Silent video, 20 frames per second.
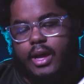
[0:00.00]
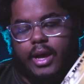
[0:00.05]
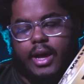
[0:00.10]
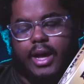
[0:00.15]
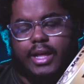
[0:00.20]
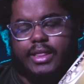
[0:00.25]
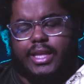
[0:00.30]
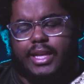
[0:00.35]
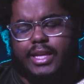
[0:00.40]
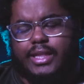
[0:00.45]

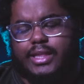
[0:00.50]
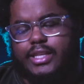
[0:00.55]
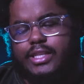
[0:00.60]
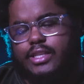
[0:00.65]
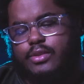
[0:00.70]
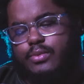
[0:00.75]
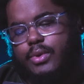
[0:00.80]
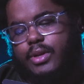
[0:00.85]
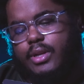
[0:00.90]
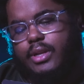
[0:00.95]
I think
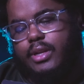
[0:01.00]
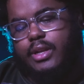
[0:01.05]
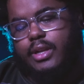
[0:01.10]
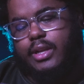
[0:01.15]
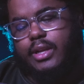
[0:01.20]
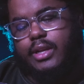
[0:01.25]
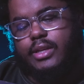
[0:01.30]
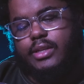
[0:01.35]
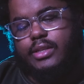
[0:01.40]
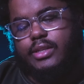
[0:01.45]
this
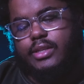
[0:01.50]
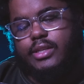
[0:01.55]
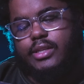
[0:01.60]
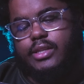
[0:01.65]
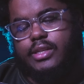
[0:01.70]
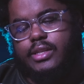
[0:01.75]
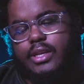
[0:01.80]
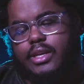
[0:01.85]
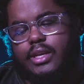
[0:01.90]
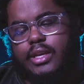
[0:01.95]
one
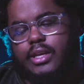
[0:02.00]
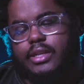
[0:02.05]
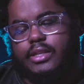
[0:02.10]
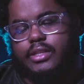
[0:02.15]
is